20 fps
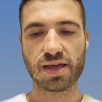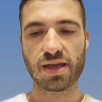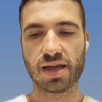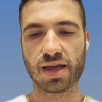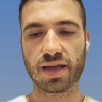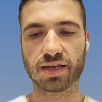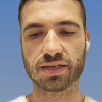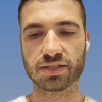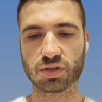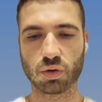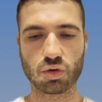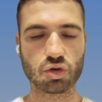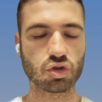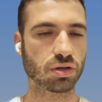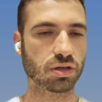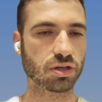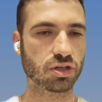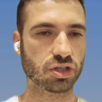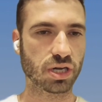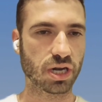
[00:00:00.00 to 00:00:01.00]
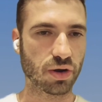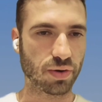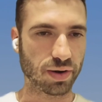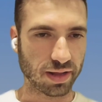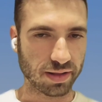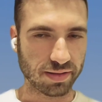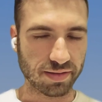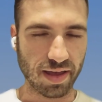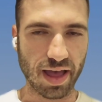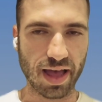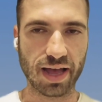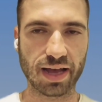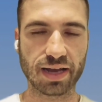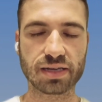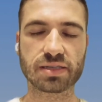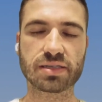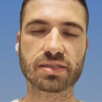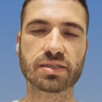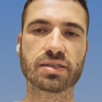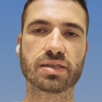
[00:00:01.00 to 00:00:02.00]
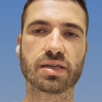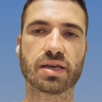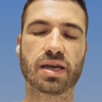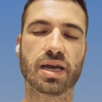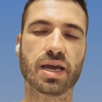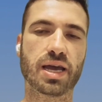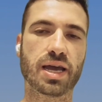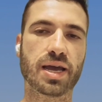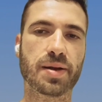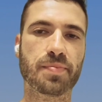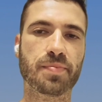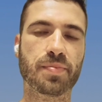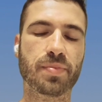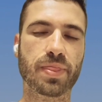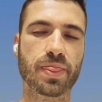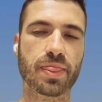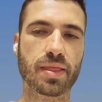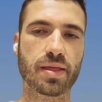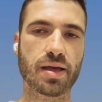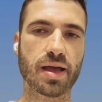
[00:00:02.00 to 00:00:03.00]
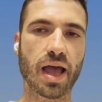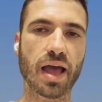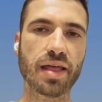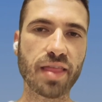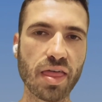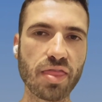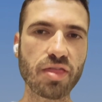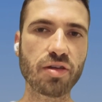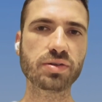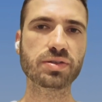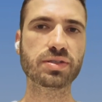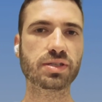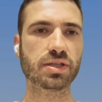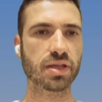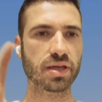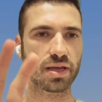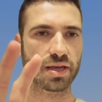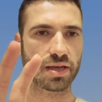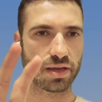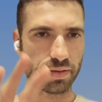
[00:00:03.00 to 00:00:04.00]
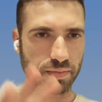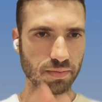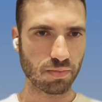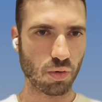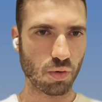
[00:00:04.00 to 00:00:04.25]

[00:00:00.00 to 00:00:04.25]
social engineering attacks, and then there's the more